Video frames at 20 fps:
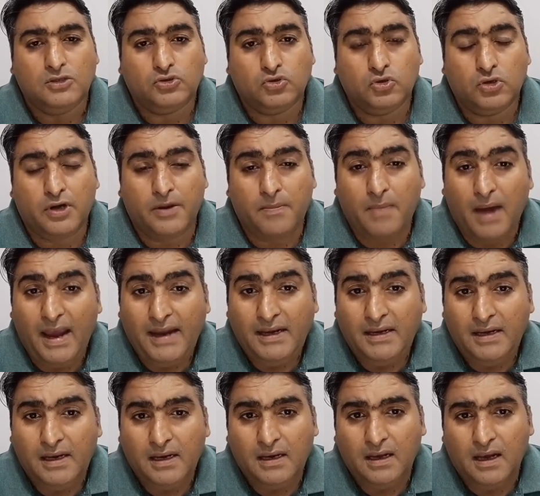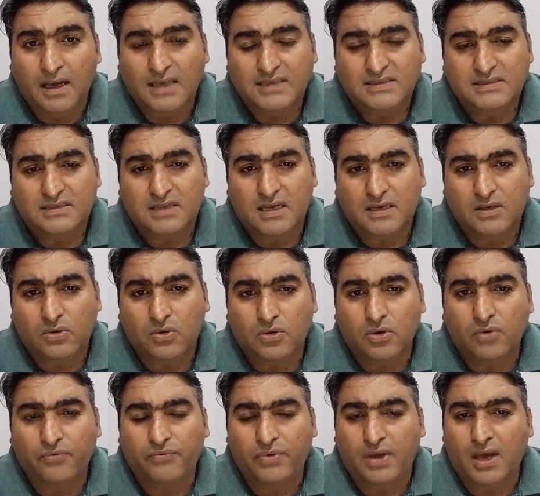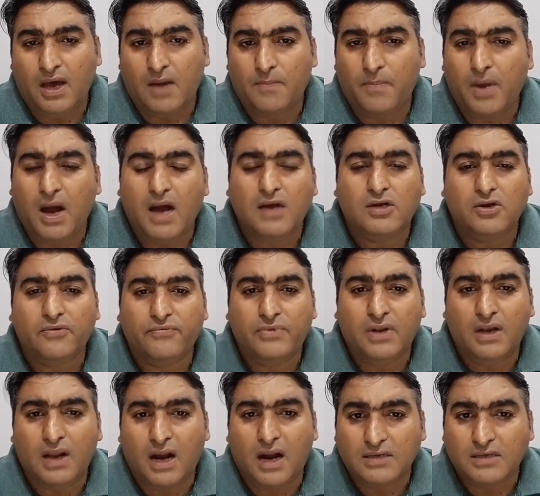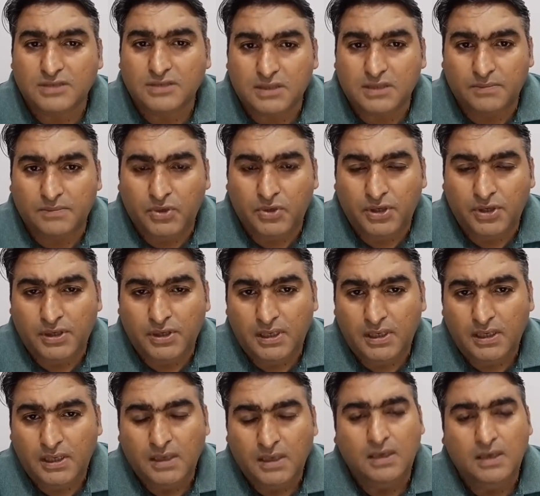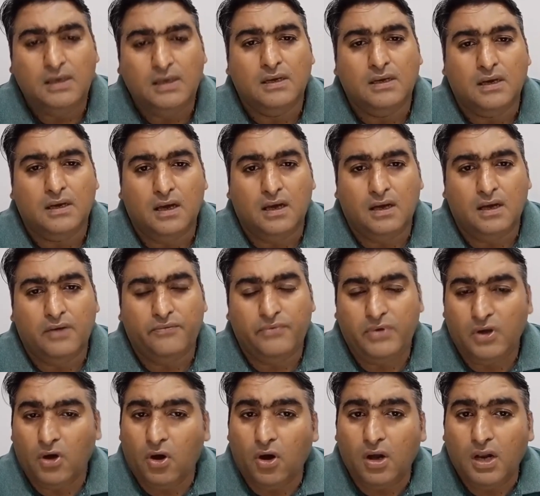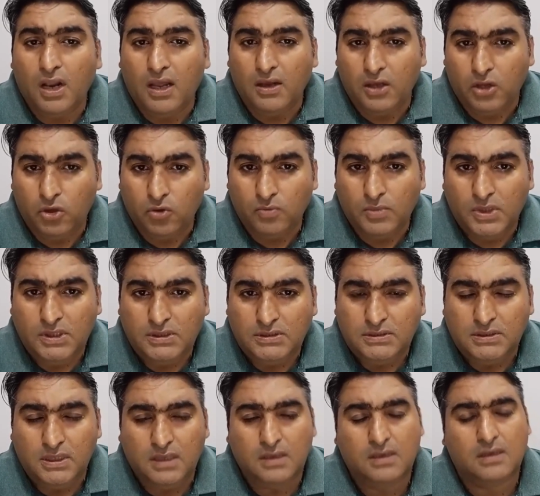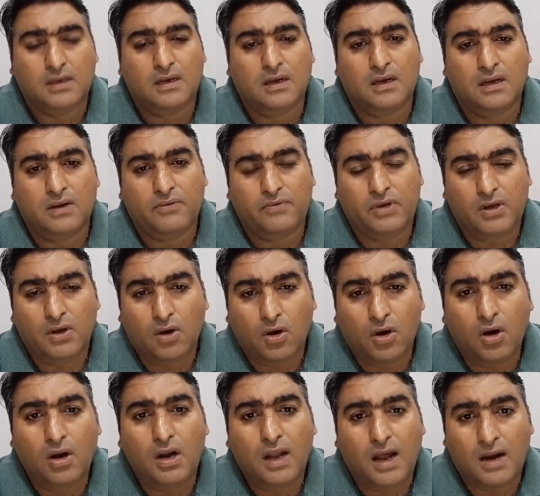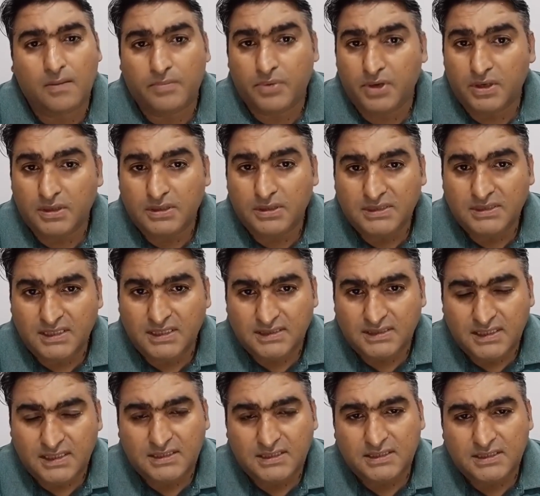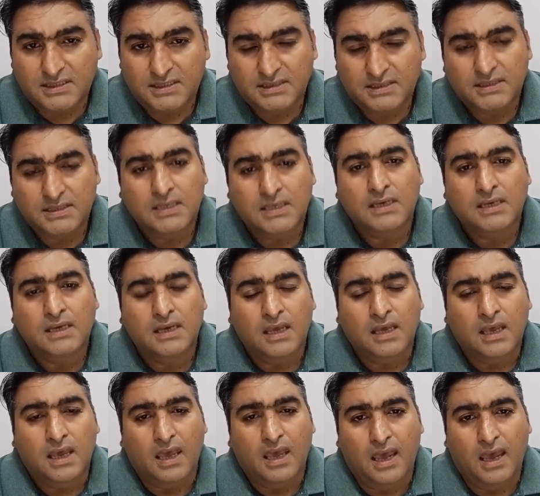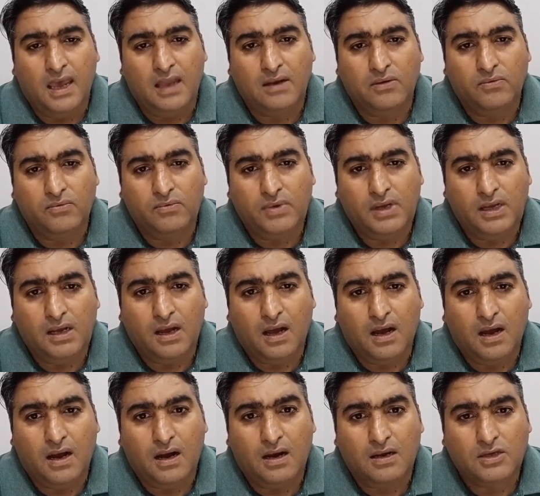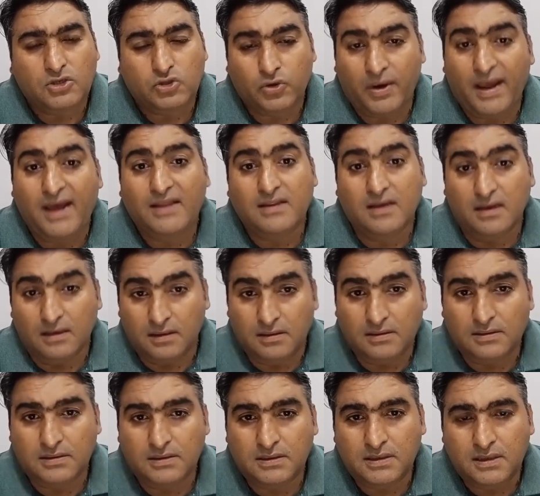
to reminding us that, you know, we are part of the larger community. We all are human. We all are brothers and sisters, and we are together.